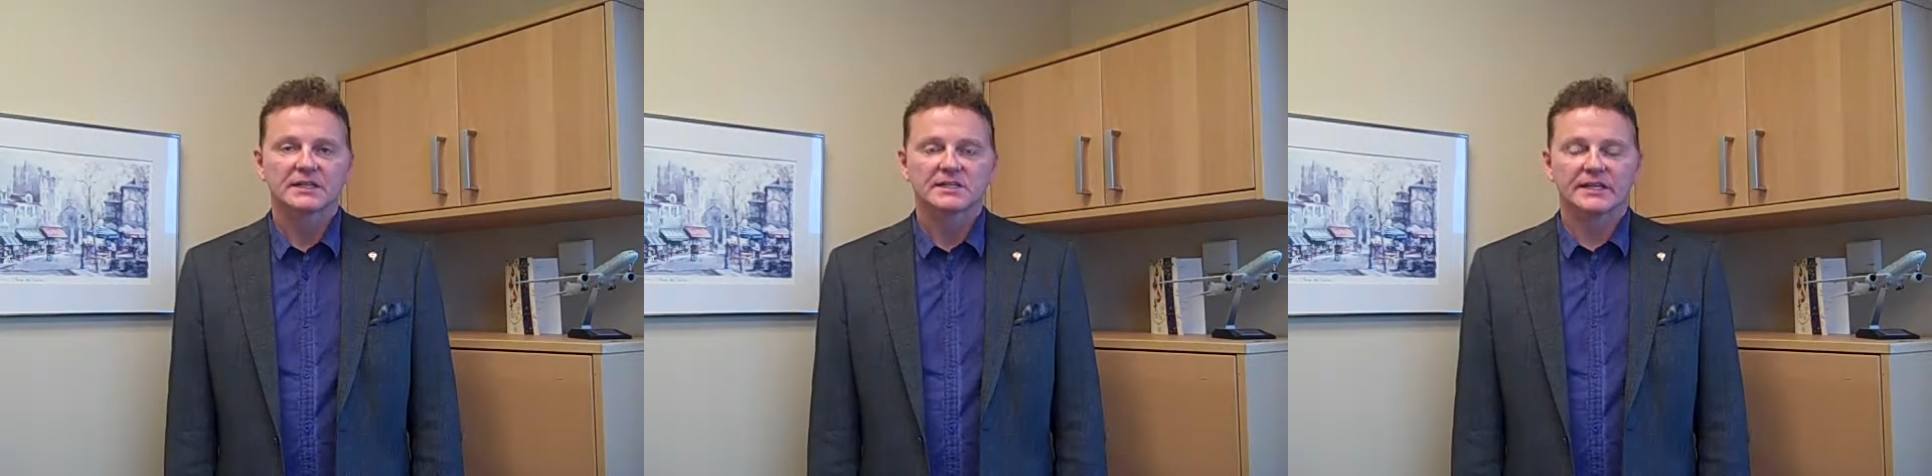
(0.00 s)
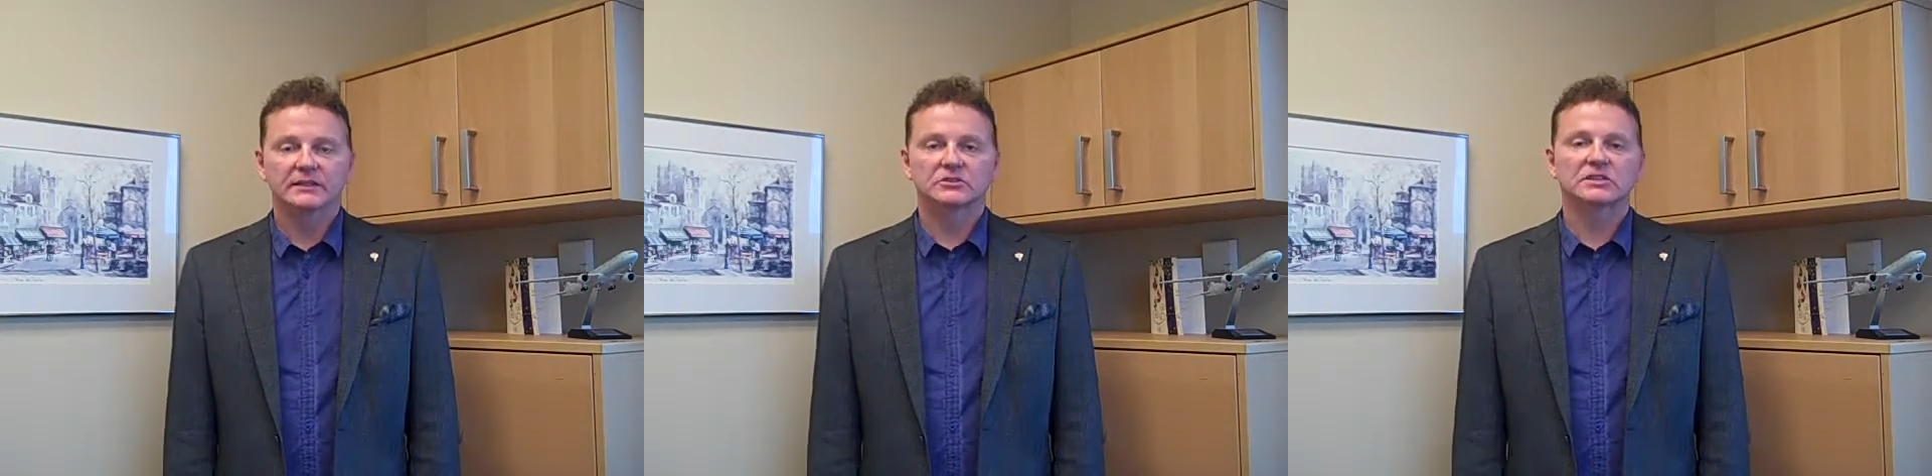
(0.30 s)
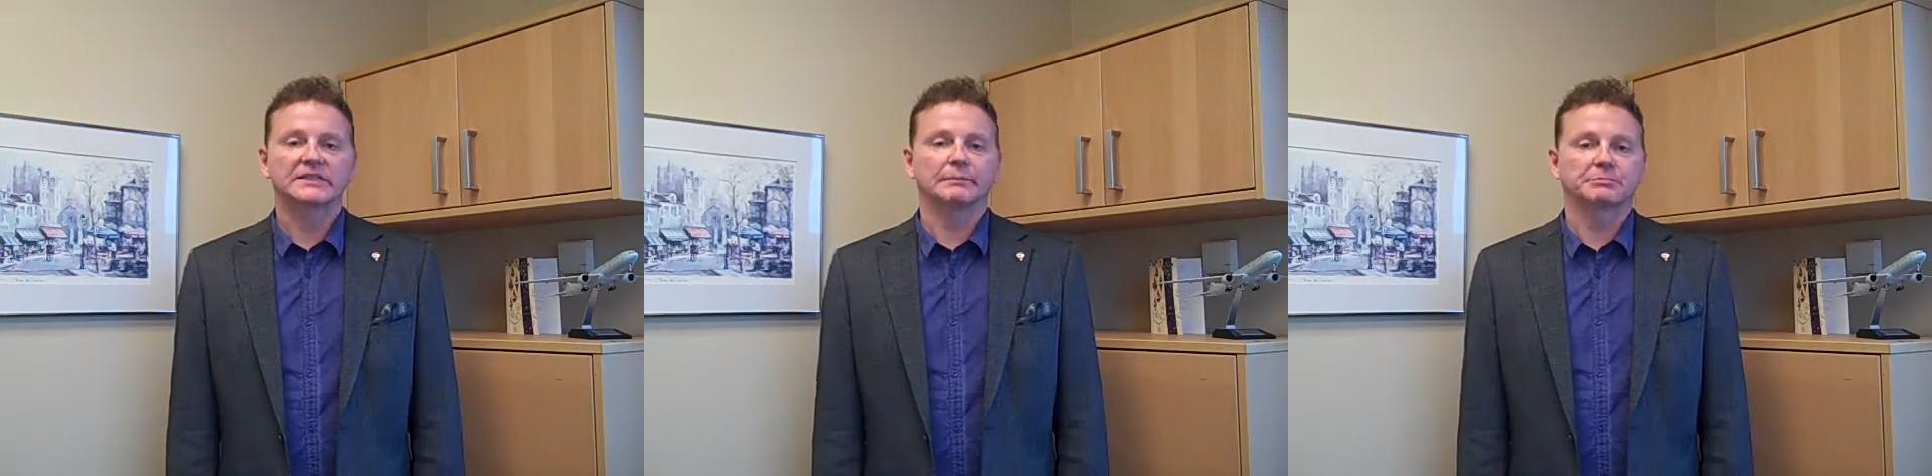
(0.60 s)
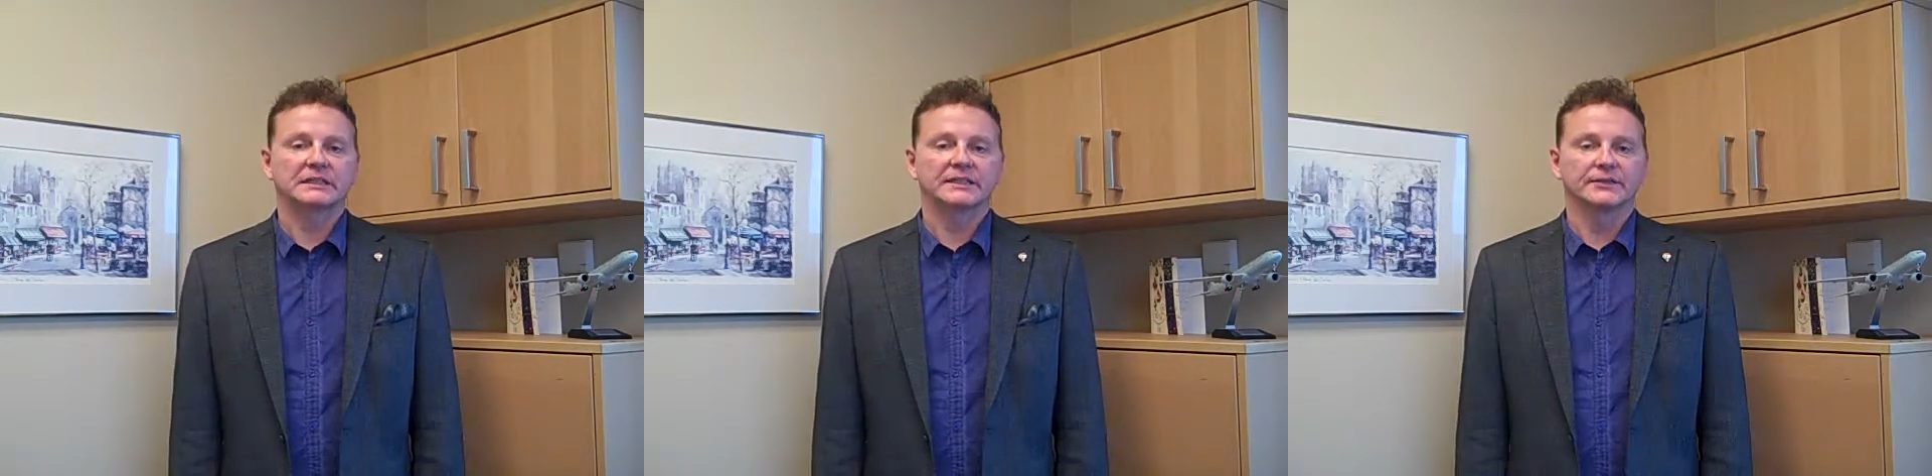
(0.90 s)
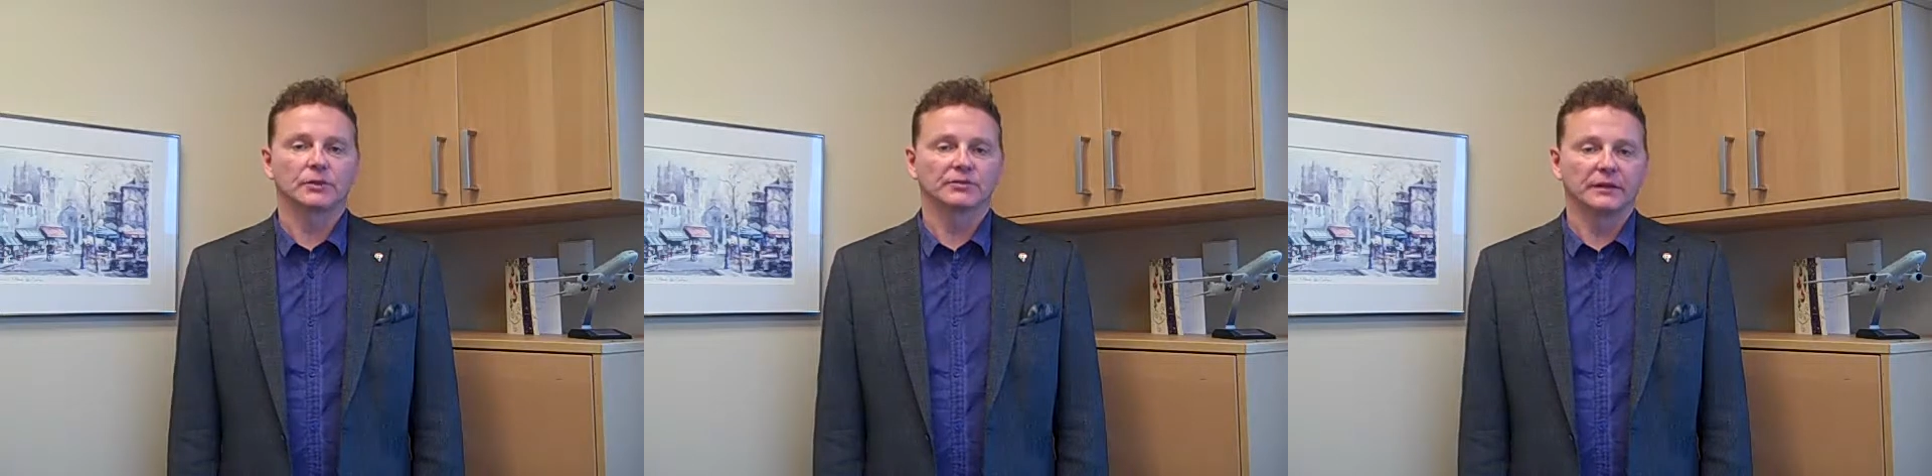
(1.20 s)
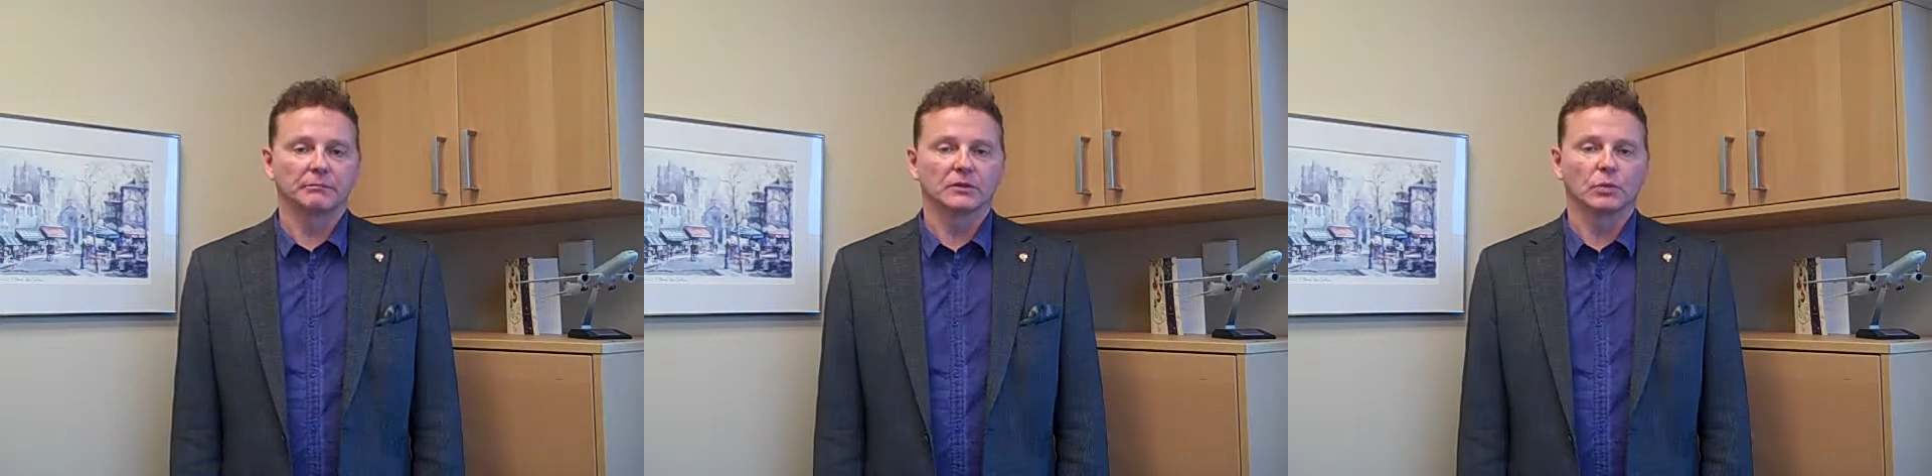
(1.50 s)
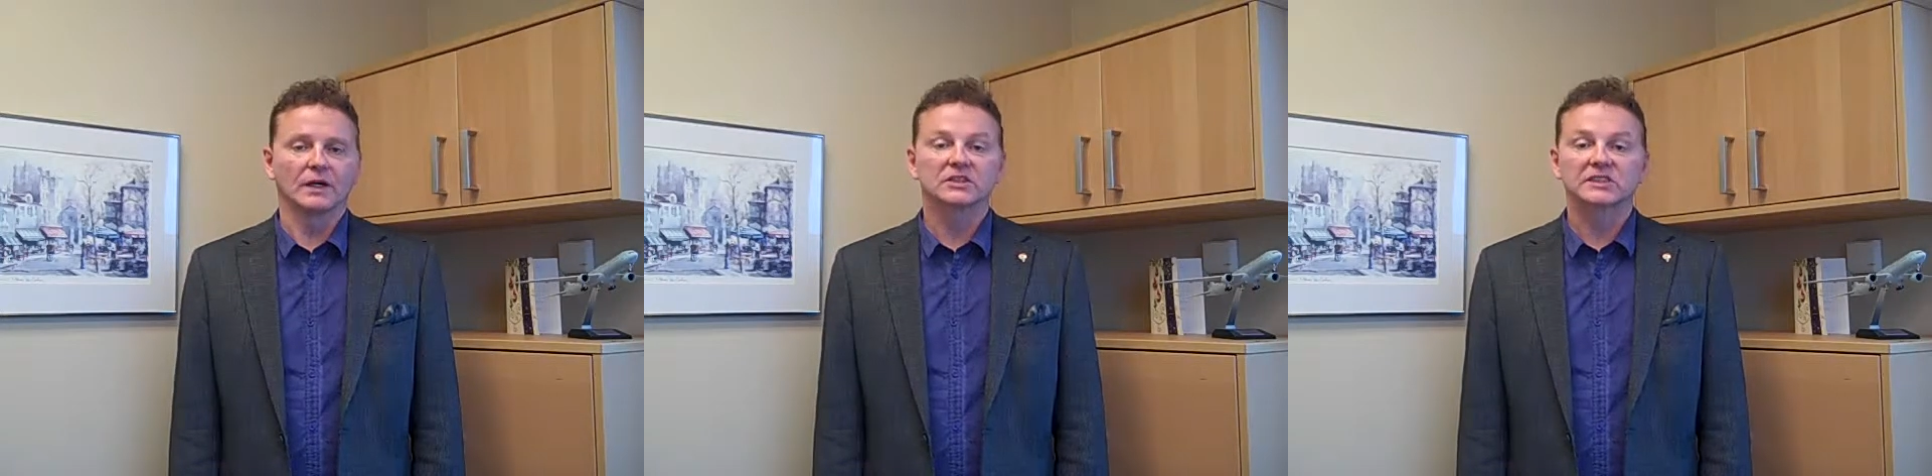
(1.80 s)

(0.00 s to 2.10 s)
Sales dipped in November while